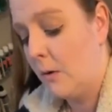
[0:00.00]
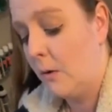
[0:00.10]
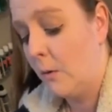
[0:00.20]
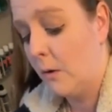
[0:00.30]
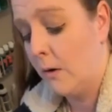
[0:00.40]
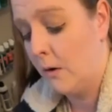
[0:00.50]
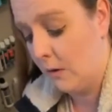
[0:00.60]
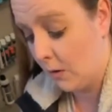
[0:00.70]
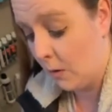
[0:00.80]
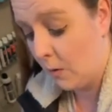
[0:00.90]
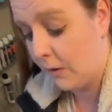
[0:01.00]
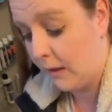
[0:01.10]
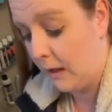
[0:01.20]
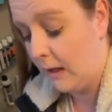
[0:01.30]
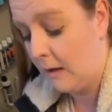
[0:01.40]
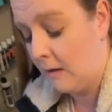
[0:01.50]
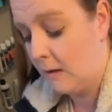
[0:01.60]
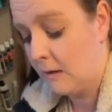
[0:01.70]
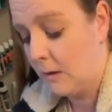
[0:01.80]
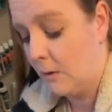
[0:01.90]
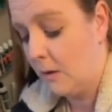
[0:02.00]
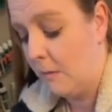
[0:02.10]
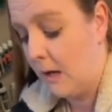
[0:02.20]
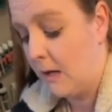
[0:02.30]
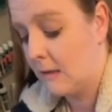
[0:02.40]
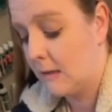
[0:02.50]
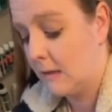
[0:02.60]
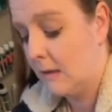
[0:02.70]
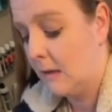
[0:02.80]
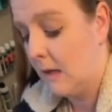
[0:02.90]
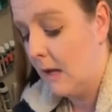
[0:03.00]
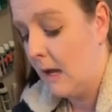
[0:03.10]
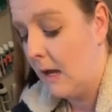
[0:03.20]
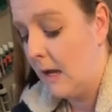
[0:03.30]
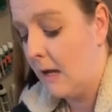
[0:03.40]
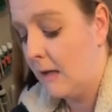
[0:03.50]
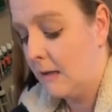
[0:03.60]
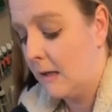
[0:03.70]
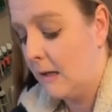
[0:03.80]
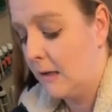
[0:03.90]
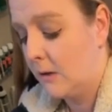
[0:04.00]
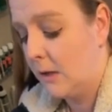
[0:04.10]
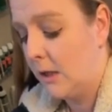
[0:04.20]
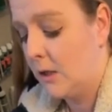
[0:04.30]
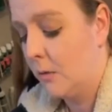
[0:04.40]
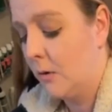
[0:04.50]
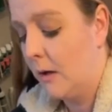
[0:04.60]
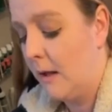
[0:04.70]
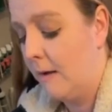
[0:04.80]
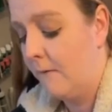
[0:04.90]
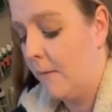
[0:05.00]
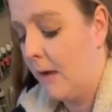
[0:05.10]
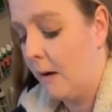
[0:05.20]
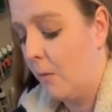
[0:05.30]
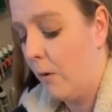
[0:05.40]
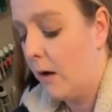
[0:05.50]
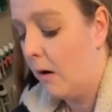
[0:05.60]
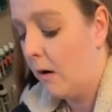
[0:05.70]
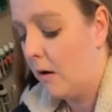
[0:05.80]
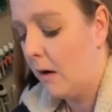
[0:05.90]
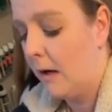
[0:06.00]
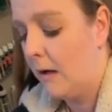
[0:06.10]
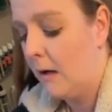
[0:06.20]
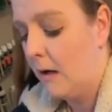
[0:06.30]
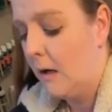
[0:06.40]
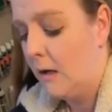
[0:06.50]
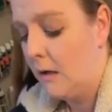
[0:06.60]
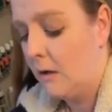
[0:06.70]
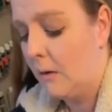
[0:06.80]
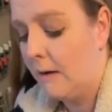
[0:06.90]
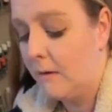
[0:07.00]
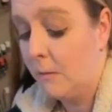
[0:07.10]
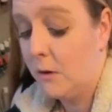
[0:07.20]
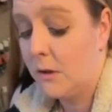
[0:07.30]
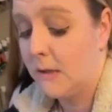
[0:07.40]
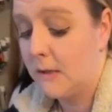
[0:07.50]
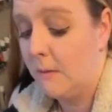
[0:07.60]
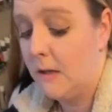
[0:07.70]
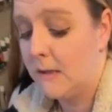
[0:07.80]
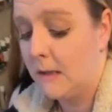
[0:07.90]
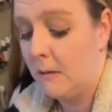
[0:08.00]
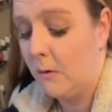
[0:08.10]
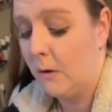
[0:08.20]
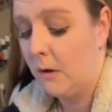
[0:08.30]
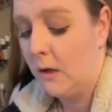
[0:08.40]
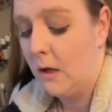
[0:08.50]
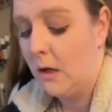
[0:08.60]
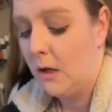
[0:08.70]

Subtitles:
You can order the whole thing. So the base and an interchangeable. And then from that point on, you don't have to purchase the base anymore.